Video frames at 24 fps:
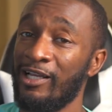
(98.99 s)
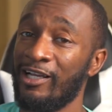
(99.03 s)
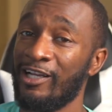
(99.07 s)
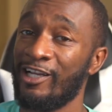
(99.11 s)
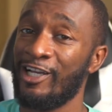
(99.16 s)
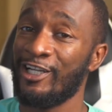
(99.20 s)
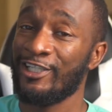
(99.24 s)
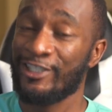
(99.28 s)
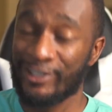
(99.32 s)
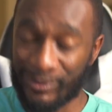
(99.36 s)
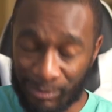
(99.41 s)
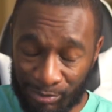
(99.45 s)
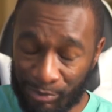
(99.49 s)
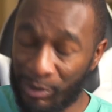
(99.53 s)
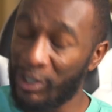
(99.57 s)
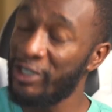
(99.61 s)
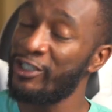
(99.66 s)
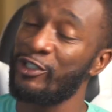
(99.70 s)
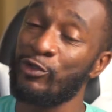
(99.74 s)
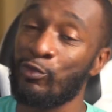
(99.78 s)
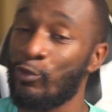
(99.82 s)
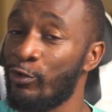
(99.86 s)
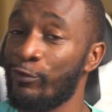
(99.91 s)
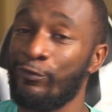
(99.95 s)
cause
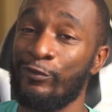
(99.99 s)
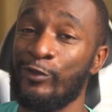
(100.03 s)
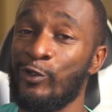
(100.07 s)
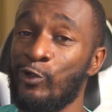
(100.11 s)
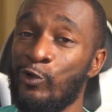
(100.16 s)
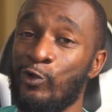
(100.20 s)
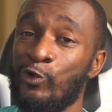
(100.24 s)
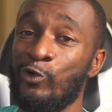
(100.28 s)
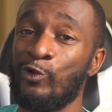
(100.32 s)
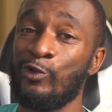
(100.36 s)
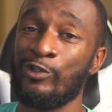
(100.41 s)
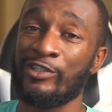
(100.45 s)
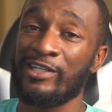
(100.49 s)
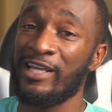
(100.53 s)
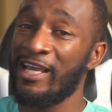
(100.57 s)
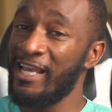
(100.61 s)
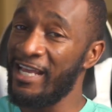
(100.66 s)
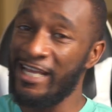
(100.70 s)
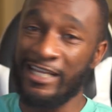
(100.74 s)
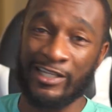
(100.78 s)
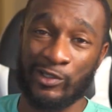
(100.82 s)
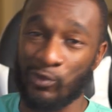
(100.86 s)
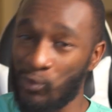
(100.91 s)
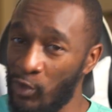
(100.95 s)
budget reviews
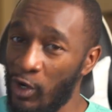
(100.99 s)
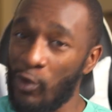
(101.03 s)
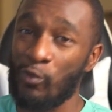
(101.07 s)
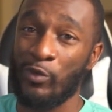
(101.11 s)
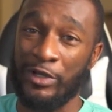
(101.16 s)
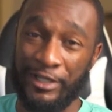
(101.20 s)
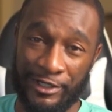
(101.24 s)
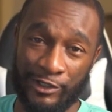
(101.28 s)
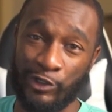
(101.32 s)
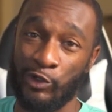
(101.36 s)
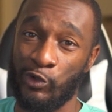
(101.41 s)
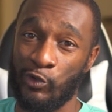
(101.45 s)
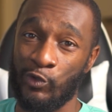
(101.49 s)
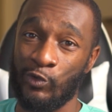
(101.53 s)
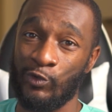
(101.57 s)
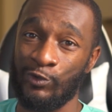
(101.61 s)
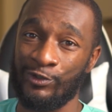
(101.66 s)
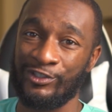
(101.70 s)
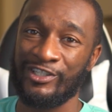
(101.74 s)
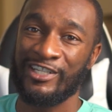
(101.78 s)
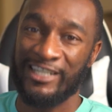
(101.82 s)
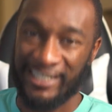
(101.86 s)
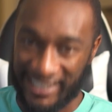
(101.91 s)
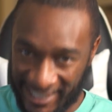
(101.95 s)
is what we
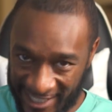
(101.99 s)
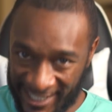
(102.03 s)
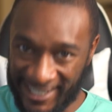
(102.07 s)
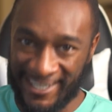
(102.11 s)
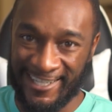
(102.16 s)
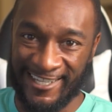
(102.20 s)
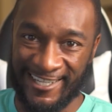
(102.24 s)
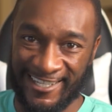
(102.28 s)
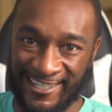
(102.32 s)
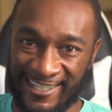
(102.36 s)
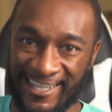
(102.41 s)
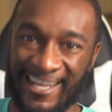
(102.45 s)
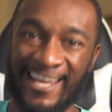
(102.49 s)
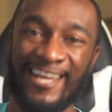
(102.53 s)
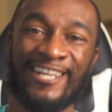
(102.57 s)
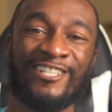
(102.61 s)
do's. You dig?